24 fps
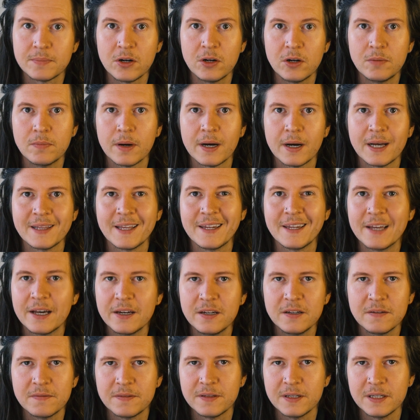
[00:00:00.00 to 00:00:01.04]
bear in mind that none
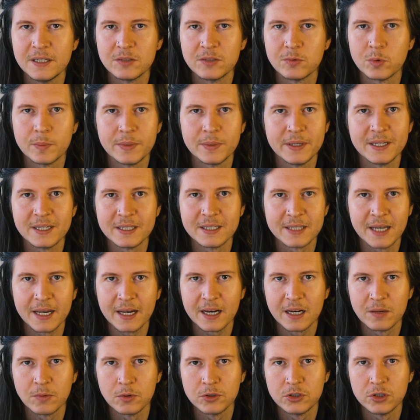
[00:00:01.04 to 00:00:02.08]
of these will be
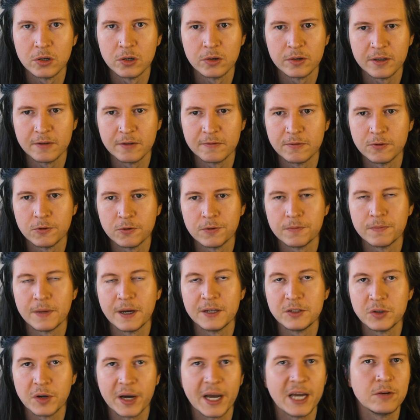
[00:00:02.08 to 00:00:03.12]
exactly what you're looking for
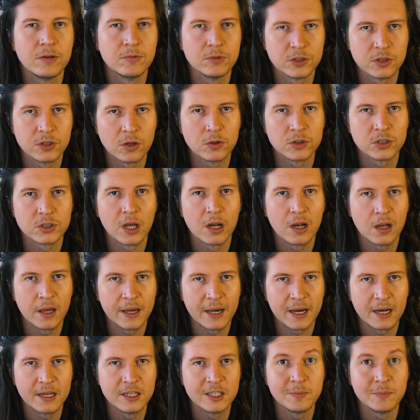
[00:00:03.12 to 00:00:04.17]
and your end results are
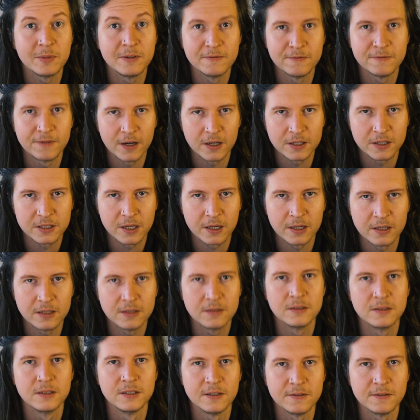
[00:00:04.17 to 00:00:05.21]
likely to be vastly
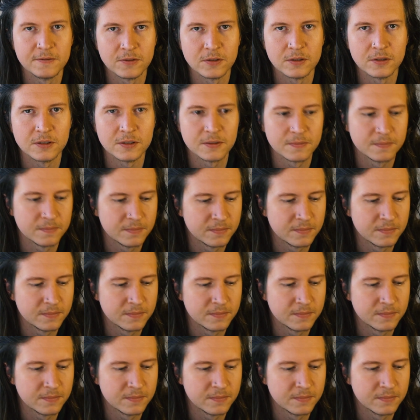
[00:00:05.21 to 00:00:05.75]
different.